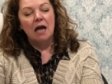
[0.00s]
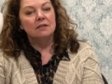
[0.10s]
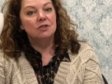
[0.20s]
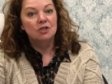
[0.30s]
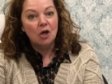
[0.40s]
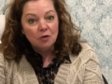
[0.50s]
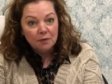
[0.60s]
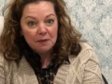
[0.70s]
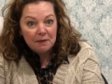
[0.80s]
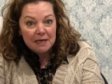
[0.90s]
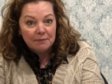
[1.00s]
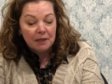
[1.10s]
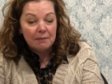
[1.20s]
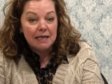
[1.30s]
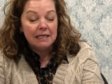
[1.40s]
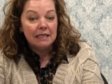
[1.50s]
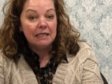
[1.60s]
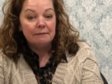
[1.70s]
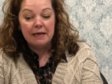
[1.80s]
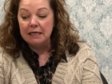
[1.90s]
And so many people are making it
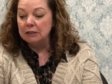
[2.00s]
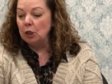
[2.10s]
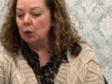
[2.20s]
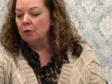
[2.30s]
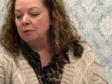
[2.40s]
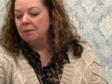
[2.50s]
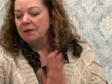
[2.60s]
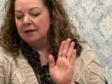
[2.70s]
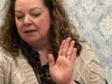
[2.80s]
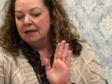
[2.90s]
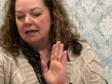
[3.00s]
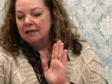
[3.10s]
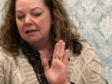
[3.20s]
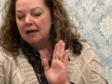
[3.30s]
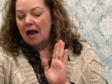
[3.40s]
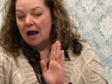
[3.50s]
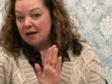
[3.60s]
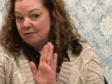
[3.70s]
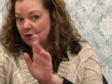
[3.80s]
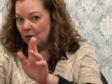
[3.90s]
in the make along group.
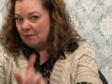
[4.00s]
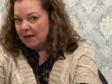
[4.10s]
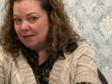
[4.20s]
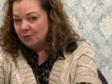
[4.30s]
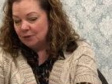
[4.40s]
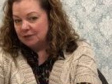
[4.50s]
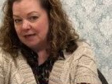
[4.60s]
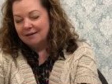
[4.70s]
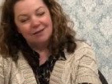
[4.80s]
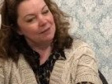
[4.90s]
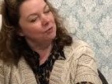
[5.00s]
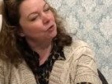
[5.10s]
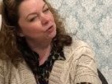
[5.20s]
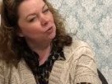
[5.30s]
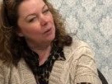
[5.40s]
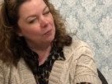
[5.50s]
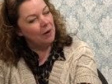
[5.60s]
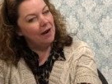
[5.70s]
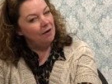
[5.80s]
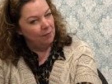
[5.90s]
I've not made one yet because I'm not sure I'd
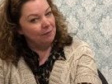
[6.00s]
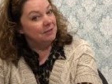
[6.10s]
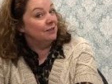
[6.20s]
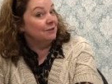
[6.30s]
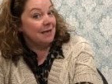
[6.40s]
wear it, but I'm still